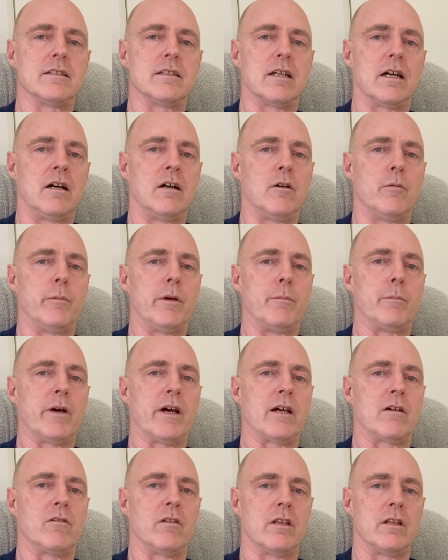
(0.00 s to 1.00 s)
I'll be
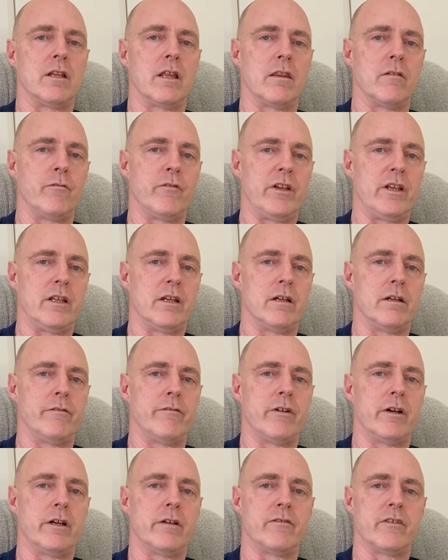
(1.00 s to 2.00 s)
back with another video
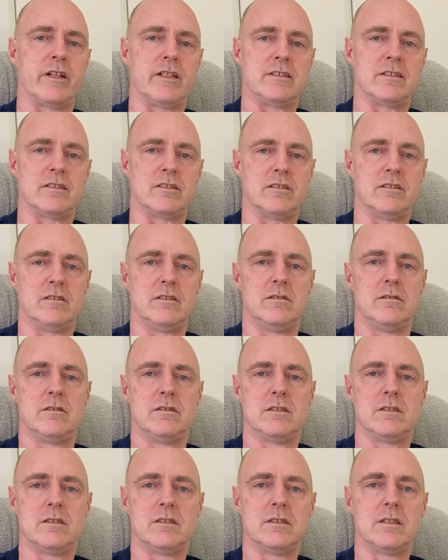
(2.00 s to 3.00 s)
very, very
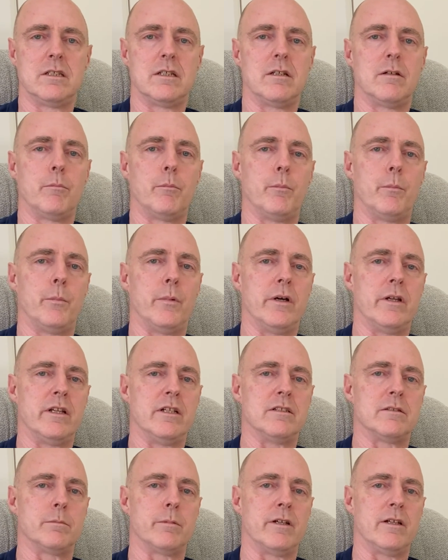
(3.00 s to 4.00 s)
soon. But
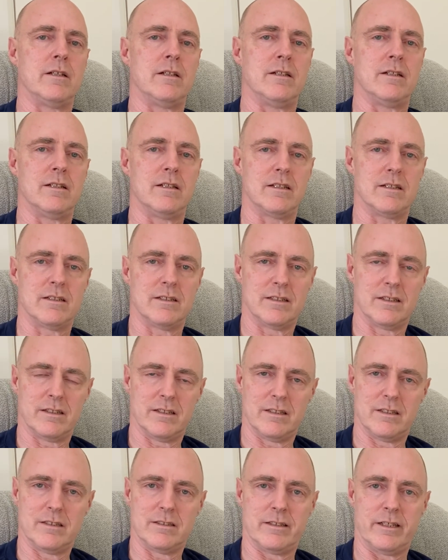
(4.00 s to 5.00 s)
it's been
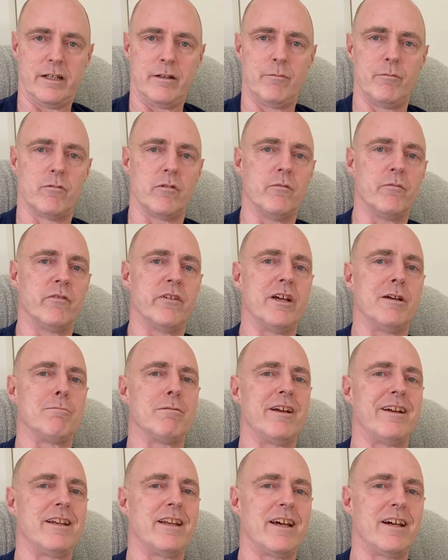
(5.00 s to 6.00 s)
Tim from Fair
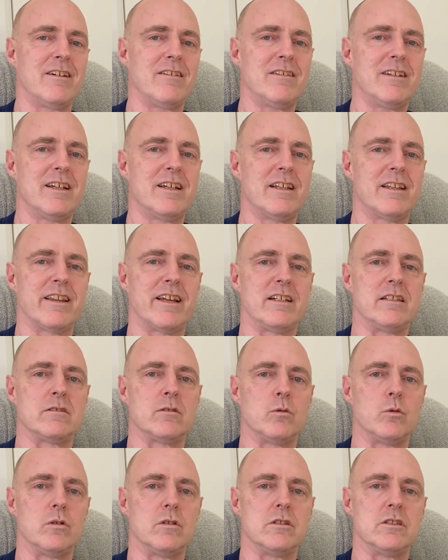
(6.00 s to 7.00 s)
Play Now. Thanks
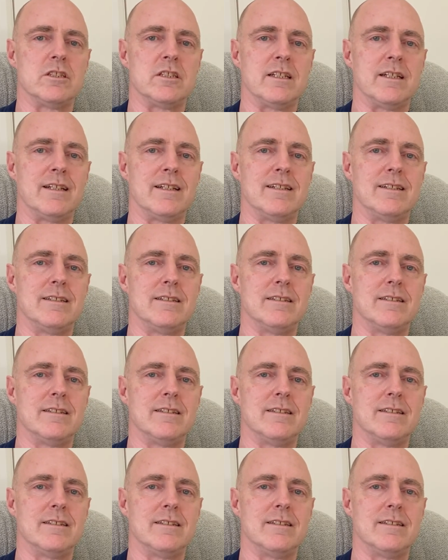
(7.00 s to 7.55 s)
for watching.